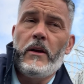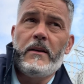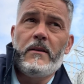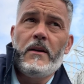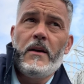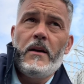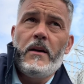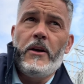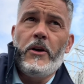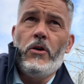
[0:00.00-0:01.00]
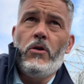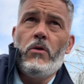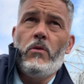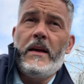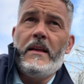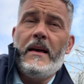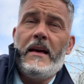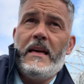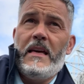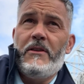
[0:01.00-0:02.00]
And you know,
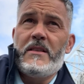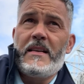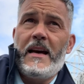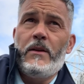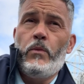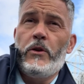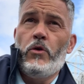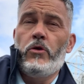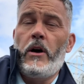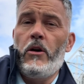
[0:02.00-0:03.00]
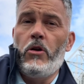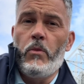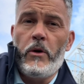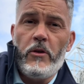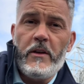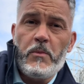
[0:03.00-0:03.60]
he even said, we don't know how long we're on this